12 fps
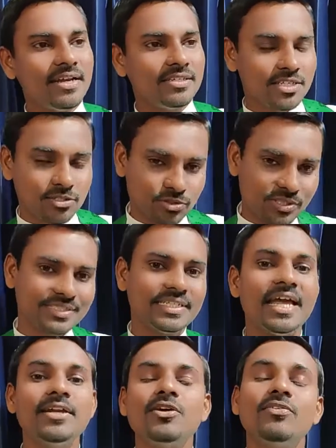elders to the
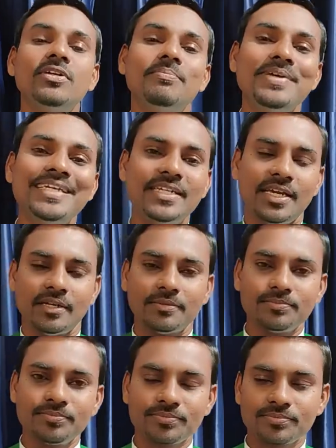tent of the meeting.
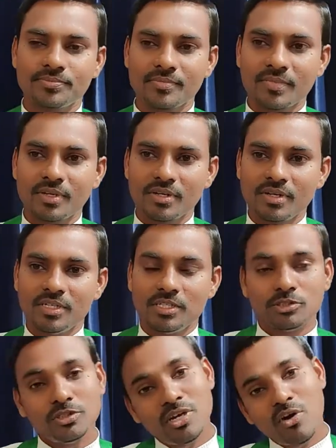
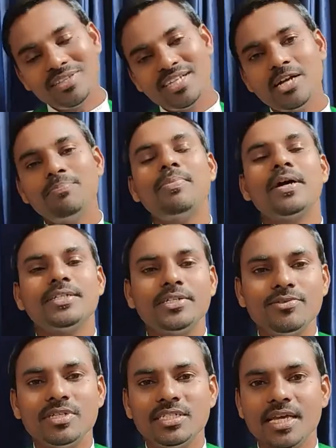So, on that
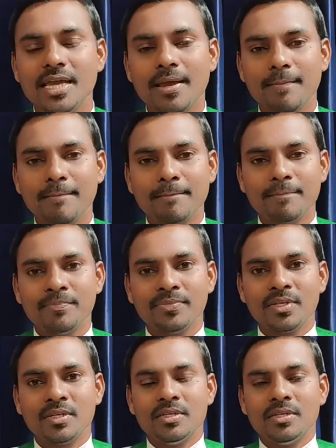particular day,
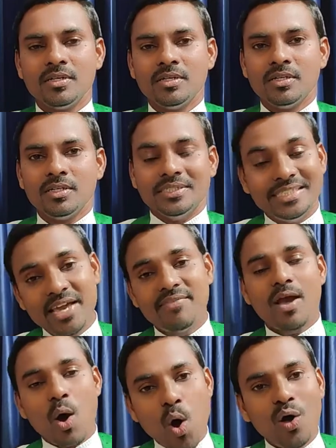they
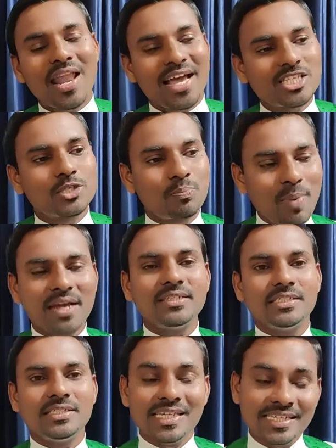were all
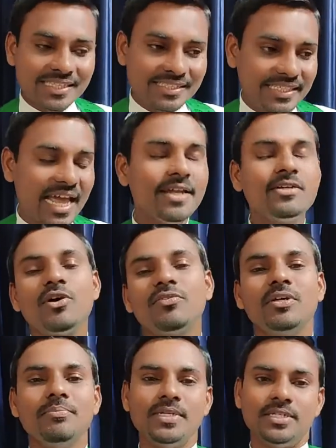expected in the tent of
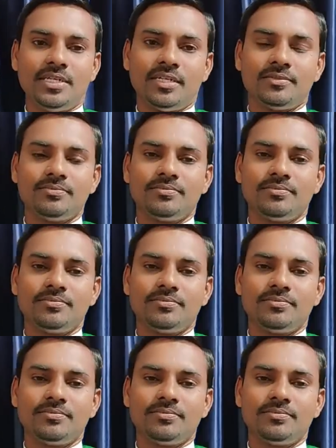the meeting.